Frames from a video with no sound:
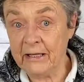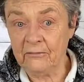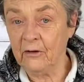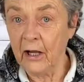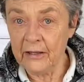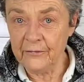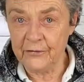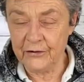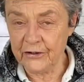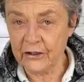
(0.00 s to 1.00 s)
my
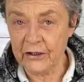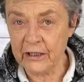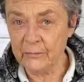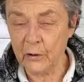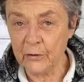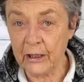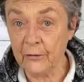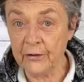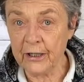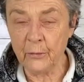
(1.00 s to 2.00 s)
life to studying bone
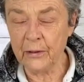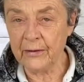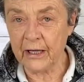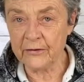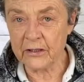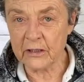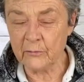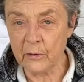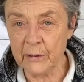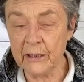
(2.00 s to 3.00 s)
health and helping thousands
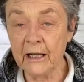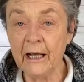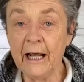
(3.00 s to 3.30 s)
of women.